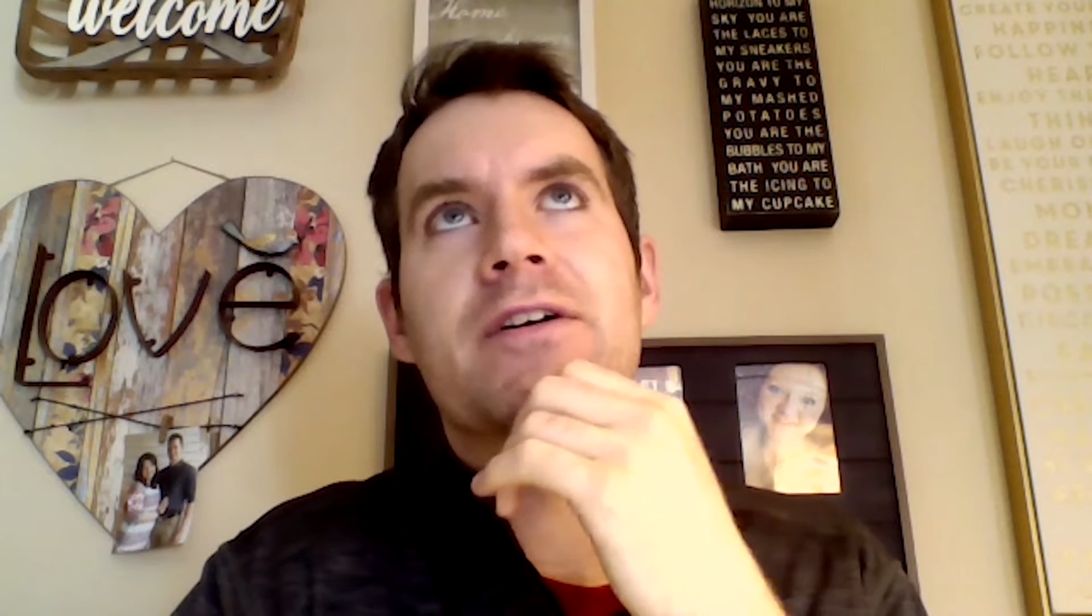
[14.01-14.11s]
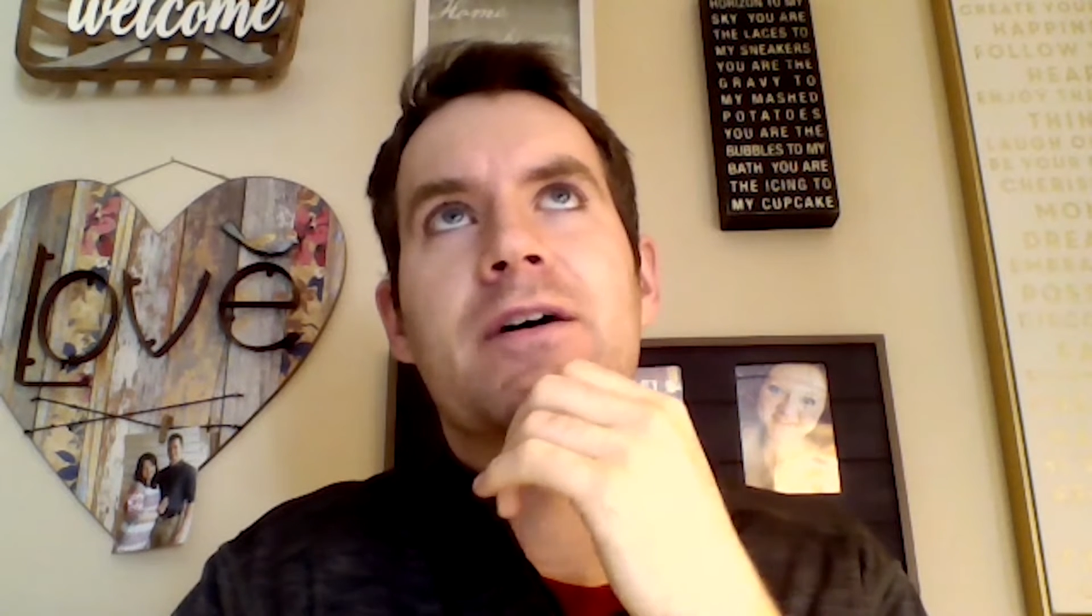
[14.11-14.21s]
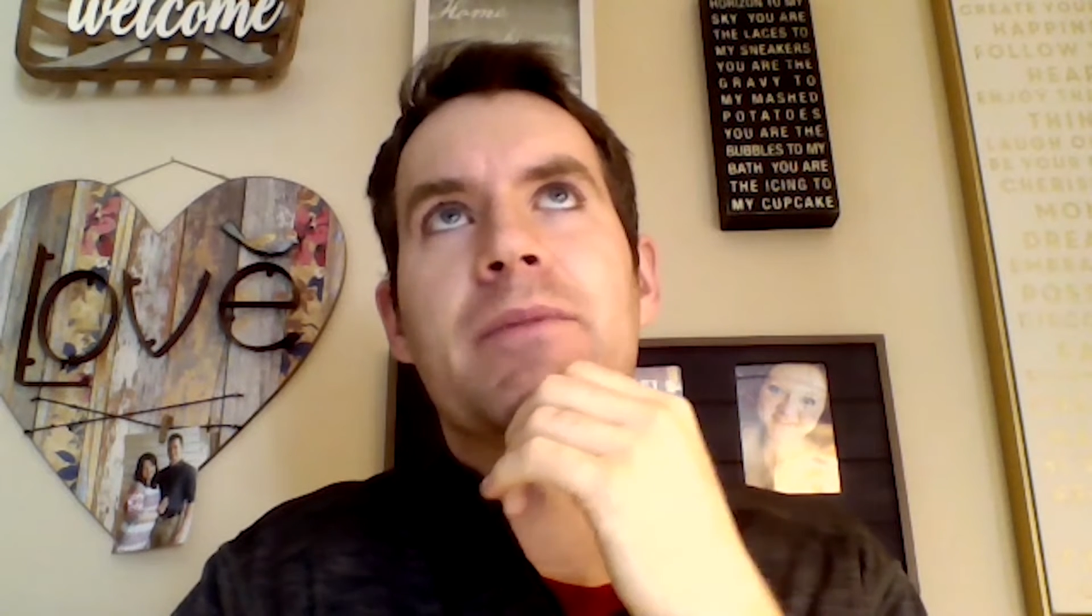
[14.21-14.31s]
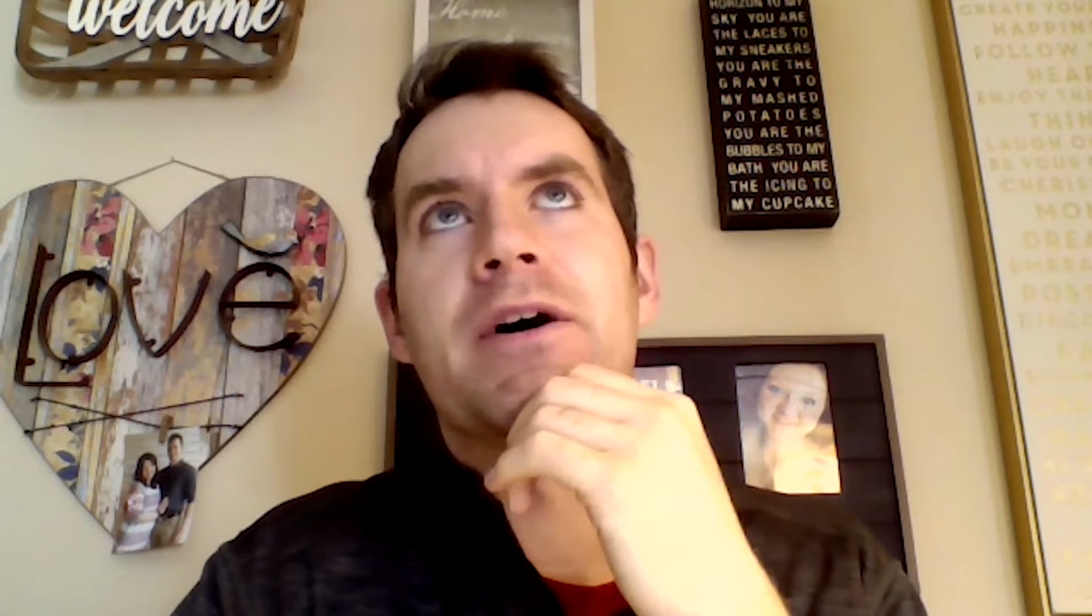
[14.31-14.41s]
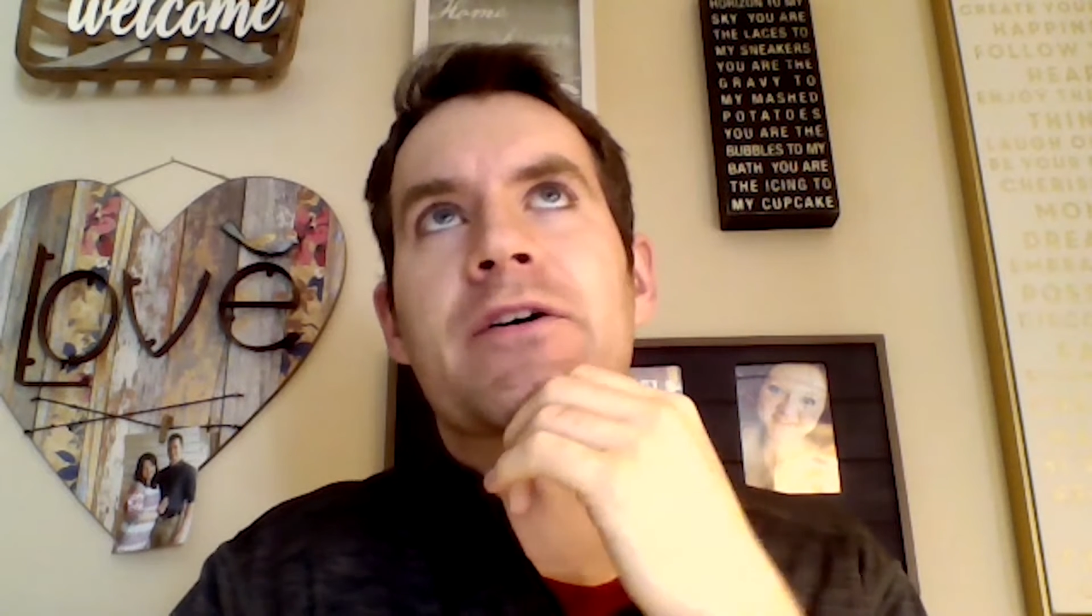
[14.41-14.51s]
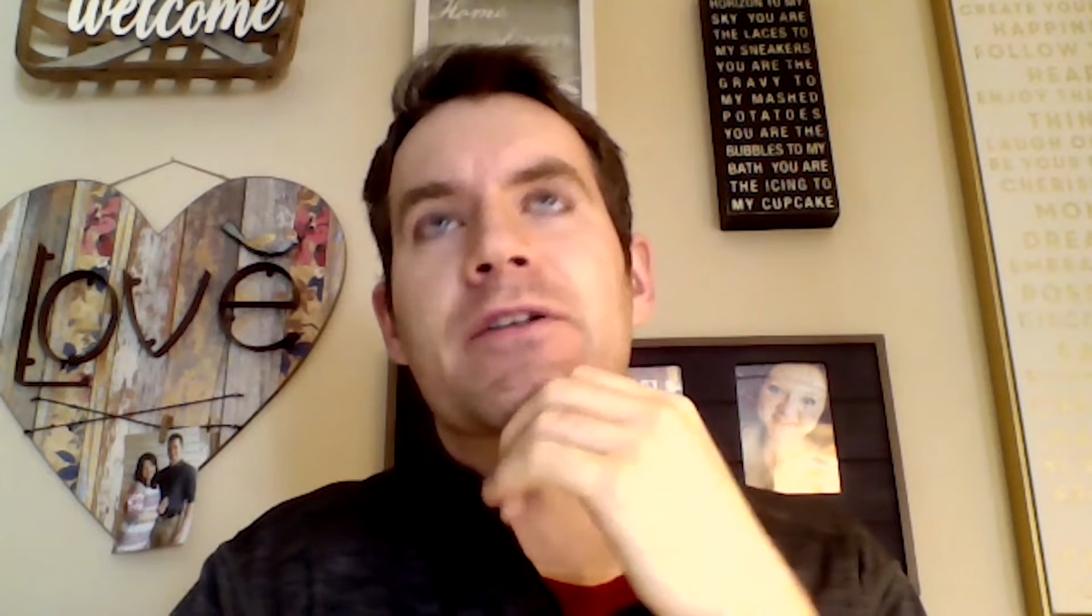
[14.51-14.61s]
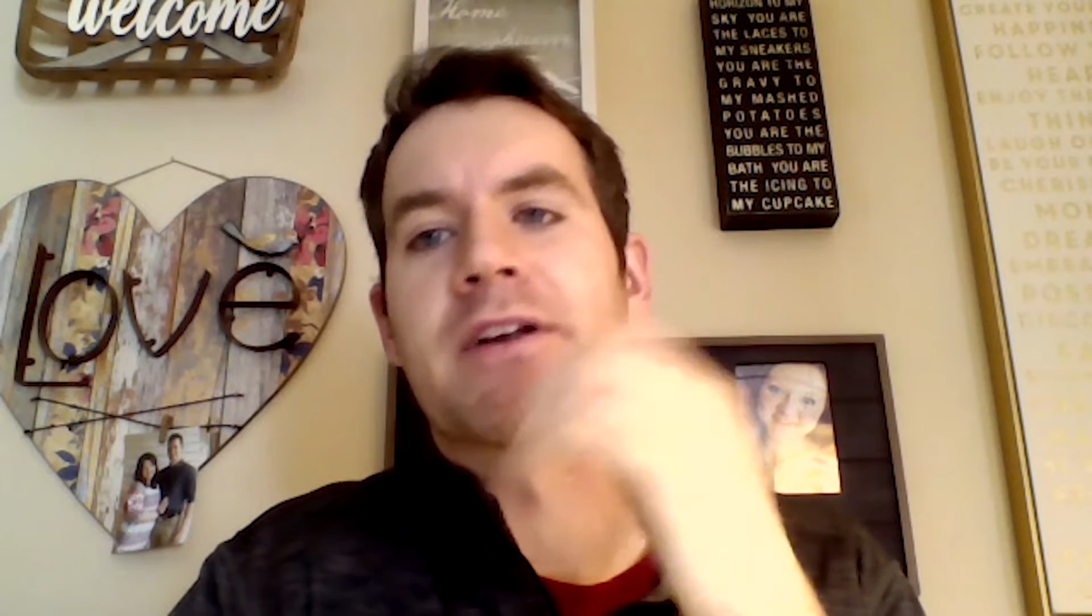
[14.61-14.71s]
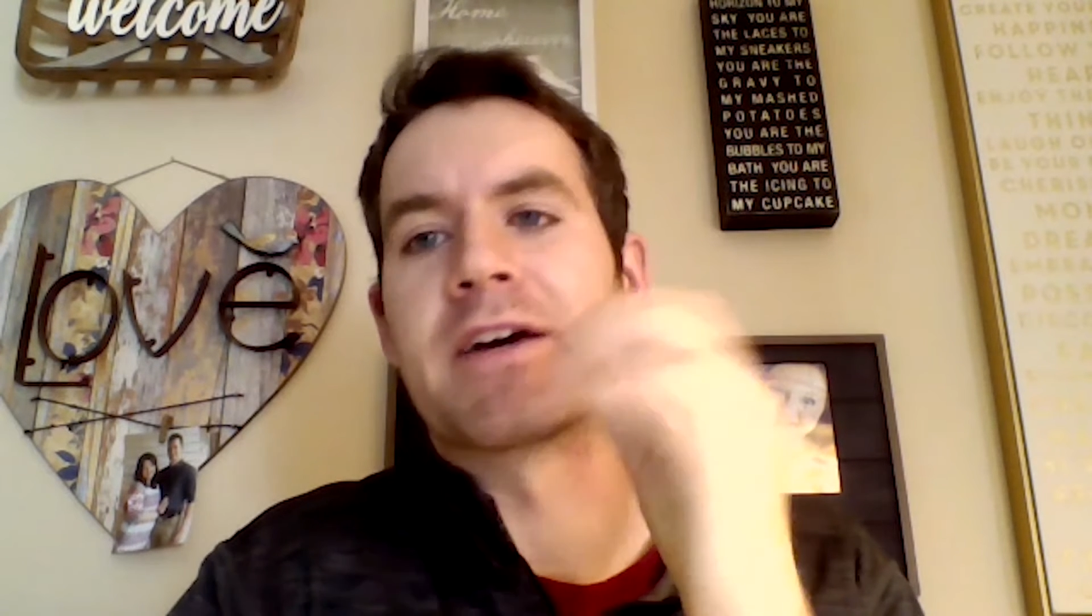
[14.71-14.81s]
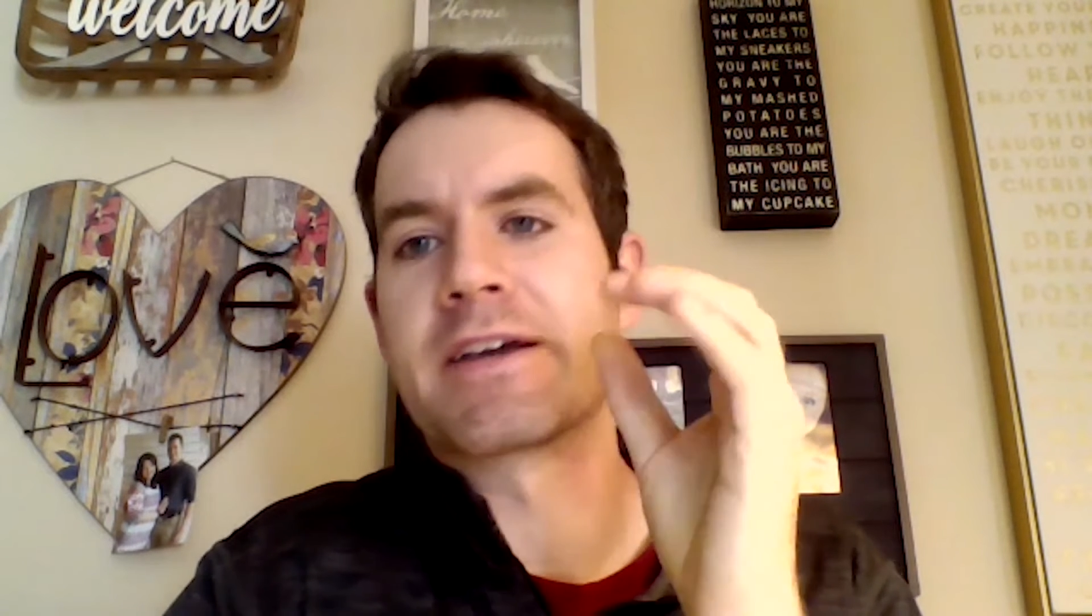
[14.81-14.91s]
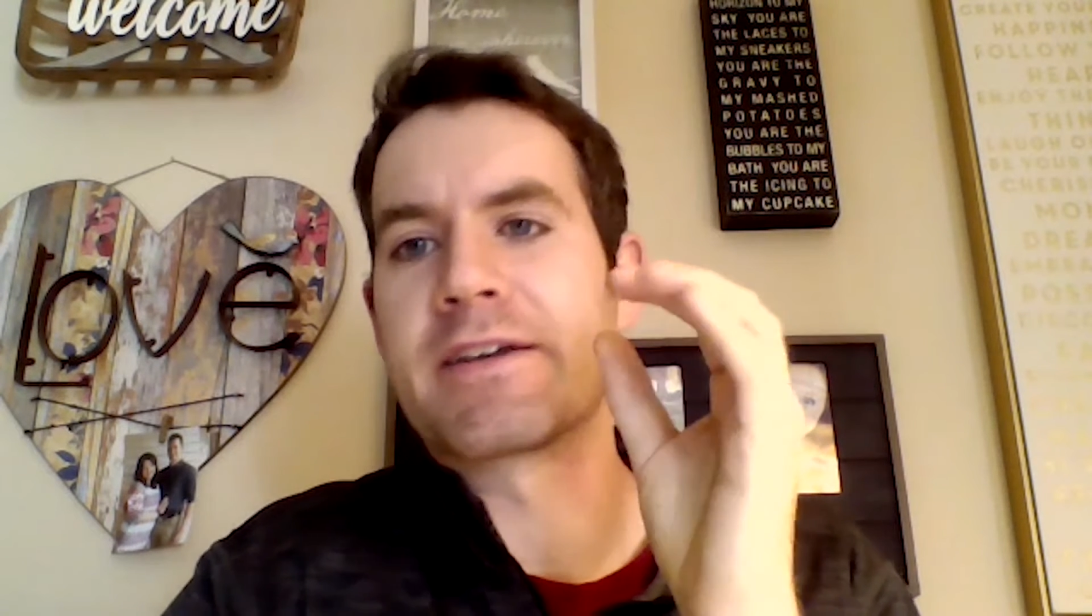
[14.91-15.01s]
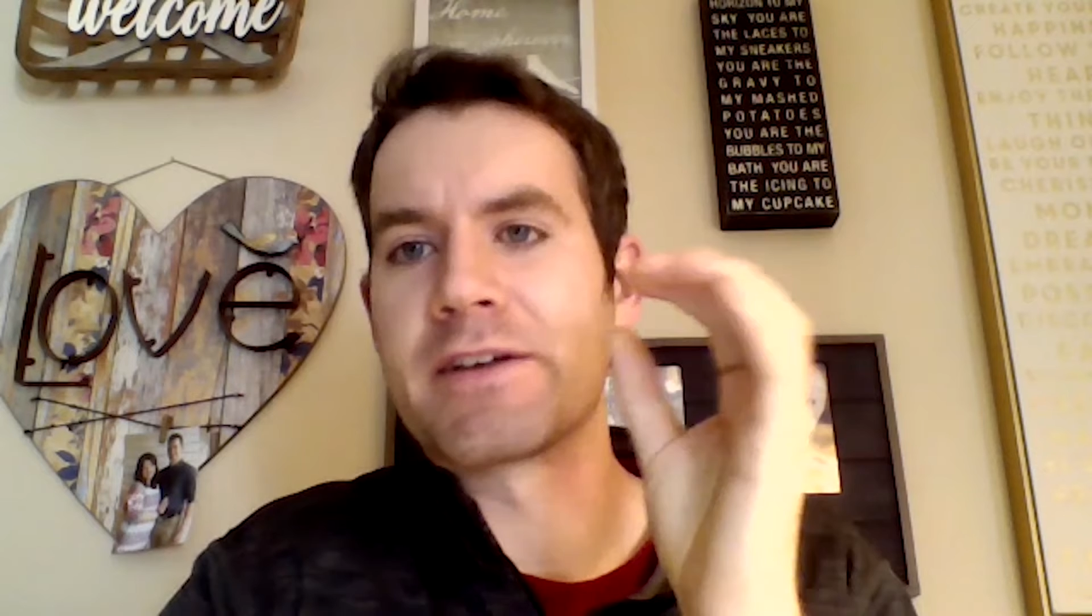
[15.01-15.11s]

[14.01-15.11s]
about like